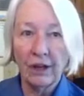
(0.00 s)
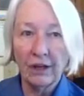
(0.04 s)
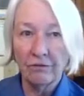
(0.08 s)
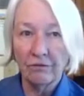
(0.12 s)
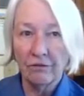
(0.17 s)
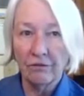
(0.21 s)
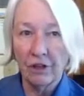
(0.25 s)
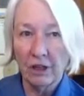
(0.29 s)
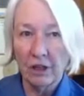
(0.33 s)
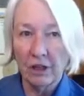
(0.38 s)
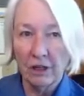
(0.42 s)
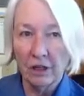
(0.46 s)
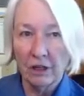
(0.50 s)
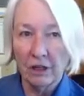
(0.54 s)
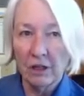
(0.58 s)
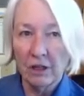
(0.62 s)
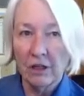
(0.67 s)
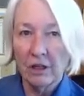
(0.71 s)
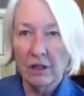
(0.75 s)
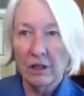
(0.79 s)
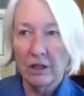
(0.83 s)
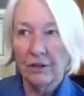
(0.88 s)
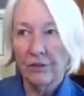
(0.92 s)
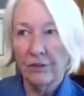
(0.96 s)
safety
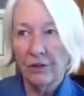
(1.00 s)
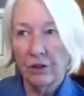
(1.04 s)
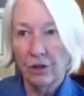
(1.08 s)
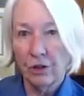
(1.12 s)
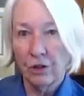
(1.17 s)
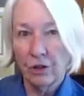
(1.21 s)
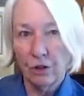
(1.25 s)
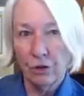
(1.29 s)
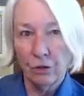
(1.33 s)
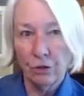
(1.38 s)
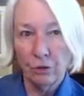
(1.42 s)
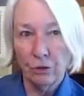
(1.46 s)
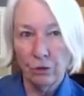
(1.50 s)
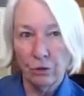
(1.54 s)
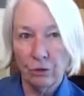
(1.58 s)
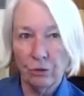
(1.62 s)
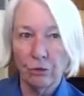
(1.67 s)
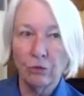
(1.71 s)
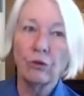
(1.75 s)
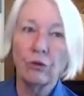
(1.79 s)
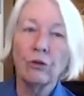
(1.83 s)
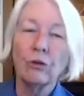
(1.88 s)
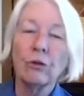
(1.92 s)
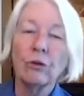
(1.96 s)
is a
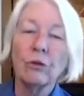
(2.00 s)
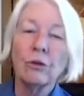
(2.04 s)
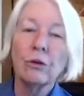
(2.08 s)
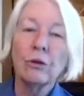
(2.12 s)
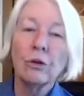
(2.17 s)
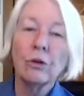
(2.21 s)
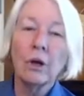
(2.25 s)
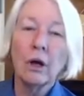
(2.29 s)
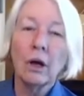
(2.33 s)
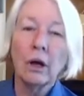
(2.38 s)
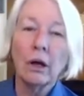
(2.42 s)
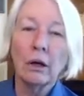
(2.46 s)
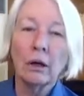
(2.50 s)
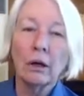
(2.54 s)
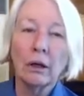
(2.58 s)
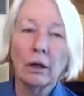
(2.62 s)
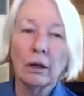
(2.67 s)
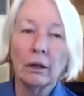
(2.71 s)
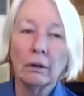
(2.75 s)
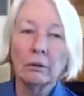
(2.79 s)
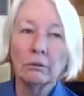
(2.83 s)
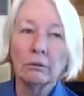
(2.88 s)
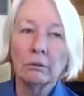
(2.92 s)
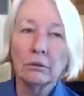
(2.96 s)
huge
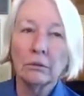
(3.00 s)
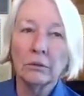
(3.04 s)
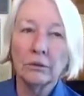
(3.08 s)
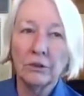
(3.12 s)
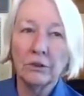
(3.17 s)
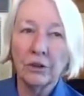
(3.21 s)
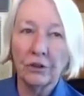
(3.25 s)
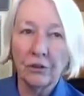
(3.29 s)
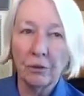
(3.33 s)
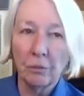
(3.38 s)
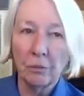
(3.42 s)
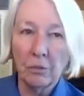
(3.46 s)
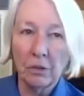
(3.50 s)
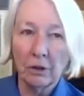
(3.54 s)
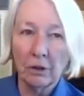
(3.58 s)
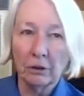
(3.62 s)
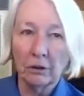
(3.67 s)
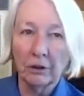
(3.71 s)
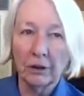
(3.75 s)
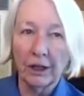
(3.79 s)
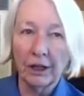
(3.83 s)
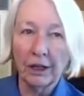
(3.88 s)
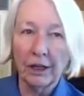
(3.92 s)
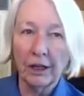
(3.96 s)

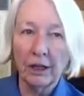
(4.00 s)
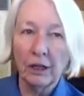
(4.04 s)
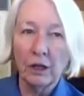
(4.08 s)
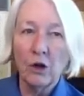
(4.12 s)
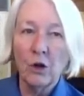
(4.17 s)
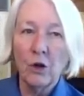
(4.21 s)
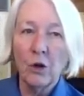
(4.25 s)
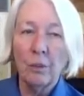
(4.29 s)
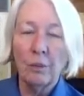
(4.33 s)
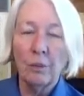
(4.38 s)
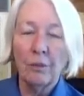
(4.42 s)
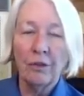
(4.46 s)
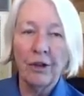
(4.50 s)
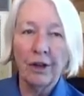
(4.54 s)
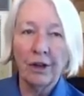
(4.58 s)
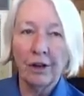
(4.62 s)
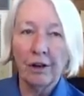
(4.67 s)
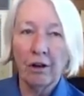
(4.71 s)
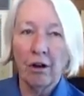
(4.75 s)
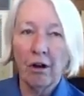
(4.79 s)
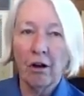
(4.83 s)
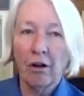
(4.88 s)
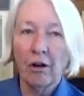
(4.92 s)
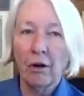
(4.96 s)
disability.
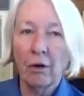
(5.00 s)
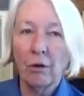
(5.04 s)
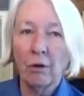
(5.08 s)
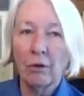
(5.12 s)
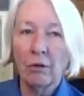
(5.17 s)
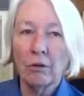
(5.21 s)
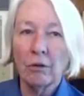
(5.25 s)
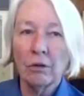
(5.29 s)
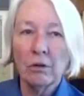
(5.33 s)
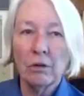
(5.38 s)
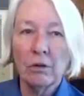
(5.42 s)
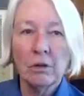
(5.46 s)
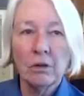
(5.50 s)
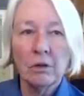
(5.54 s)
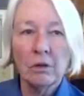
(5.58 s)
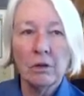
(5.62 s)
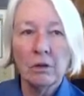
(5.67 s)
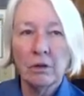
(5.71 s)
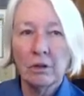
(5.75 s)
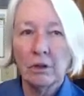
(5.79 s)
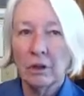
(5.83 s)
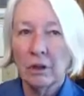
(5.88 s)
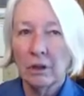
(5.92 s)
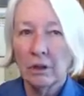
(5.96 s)
They are
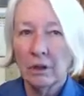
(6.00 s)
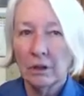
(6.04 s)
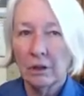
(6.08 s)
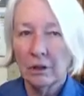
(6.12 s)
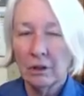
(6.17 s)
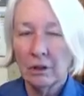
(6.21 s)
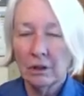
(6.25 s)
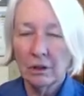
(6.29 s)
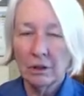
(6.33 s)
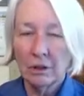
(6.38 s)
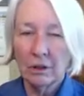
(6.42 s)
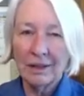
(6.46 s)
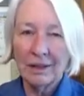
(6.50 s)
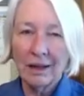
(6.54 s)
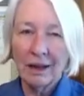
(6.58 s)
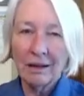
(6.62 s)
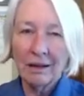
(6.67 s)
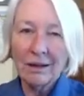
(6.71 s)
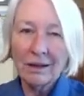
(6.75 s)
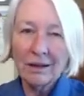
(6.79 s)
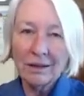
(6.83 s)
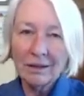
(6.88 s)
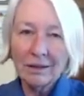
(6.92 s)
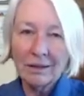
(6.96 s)

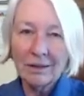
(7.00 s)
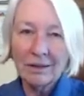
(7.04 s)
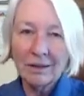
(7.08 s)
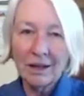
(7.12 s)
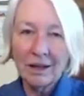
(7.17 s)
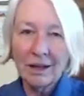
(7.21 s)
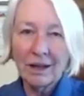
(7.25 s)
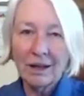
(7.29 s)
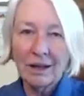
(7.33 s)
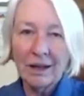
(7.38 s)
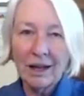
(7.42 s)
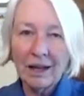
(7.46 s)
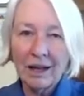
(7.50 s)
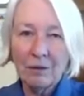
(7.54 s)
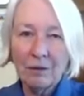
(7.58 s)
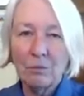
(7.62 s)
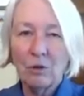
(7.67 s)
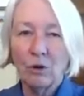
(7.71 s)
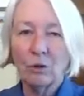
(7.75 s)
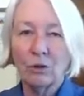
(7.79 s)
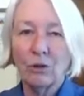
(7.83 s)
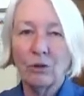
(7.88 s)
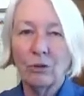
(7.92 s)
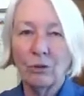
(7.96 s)
not
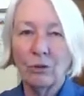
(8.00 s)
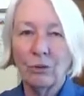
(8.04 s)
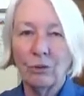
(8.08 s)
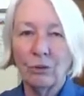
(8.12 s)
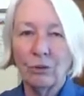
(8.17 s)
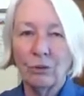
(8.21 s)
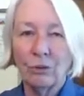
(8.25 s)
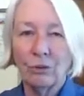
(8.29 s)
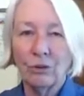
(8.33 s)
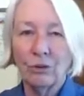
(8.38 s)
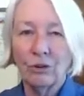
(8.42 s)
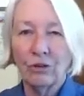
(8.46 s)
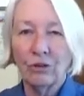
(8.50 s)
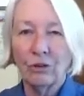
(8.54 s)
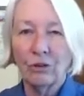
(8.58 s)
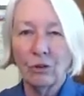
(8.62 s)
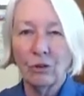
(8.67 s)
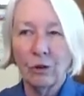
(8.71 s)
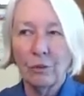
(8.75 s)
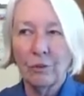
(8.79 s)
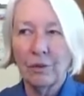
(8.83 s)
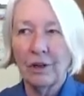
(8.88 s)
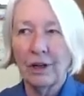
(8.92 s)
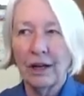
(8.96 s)
able to
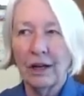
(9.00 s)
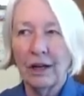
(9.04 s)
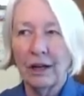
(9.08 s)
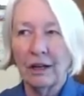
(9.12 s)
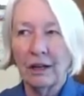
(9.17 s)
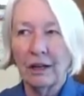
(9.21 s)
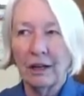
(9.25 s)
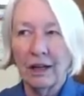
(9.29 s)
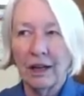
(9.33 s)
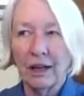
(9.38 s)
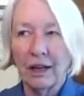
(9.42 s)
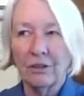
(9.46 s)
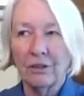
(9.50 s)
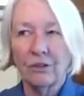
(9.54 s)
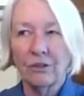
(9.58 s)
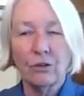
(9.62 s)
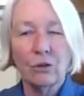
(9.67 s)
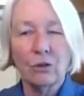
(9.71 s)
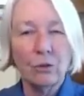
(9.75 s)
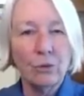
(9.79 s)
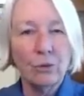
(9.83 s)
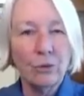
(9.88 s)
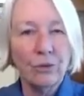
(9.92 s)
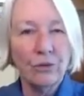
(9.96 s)
discriminate
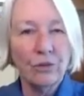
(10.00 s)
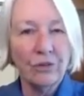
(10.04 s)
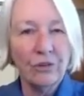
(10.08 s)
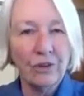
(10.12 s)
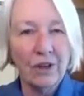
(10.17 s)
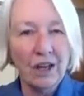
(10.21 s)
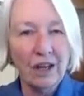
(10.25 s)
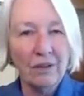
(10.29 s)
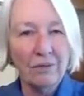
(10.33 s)
against who's